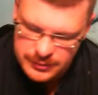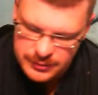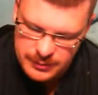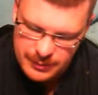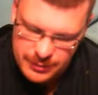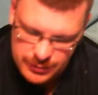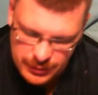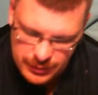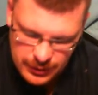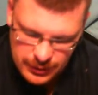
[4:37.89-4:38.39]
So
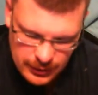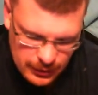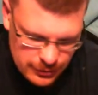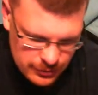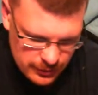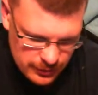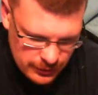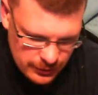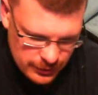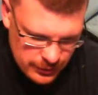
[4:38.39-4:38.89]
basically it
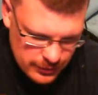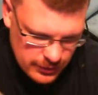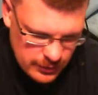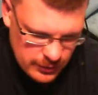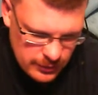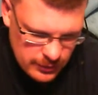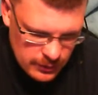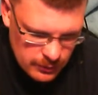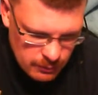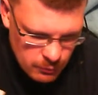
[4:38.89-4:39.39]
allows you to just
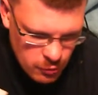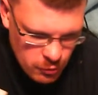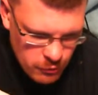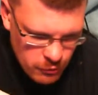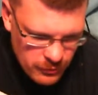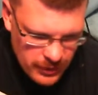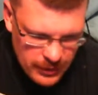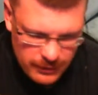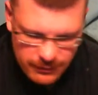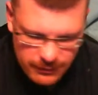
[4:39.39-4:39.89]

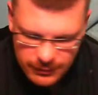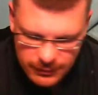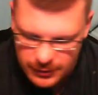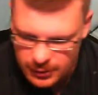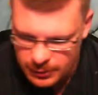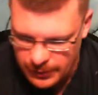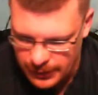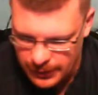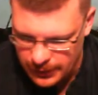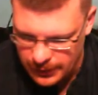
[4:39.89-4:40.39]
move in for a
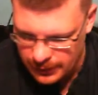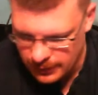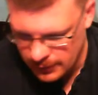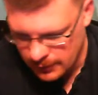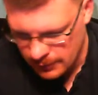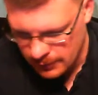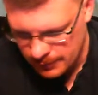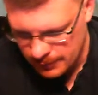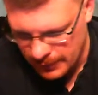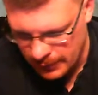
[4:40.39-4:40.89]
quick
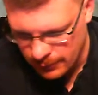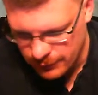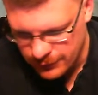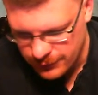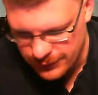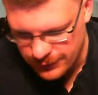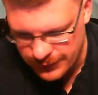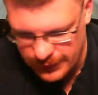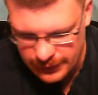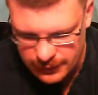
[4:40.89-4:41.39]

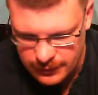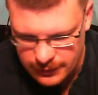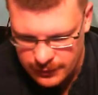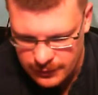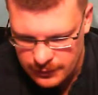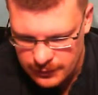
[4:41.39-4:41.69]
pounce attack.